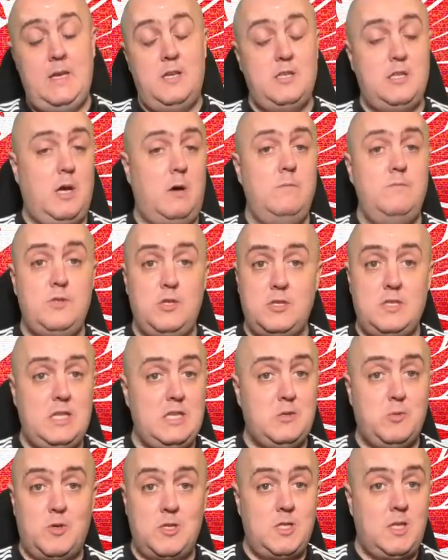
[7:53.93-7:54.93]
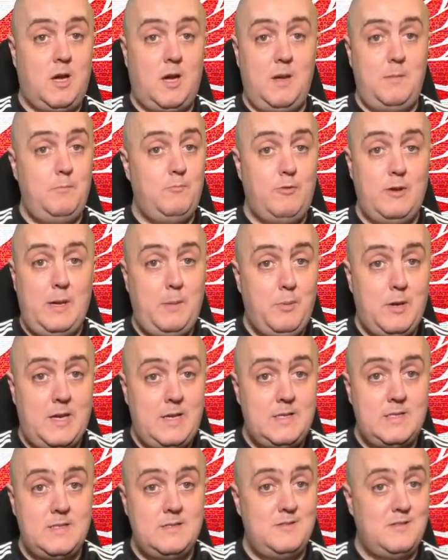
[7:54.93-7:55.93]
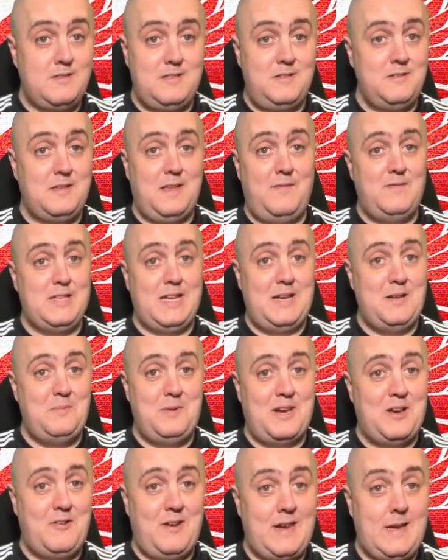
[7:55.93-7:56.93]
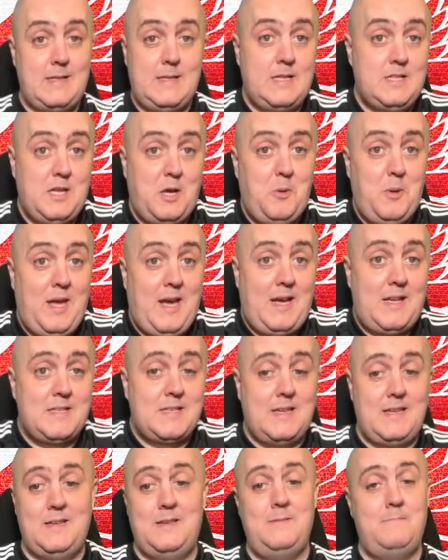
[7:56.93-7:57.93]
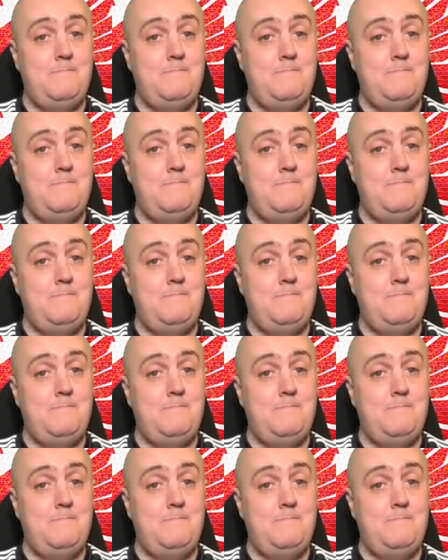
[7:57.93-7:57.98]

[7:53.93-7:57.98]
So just this one time, pretty please. Just give us a little bit of credit. That's all we ask.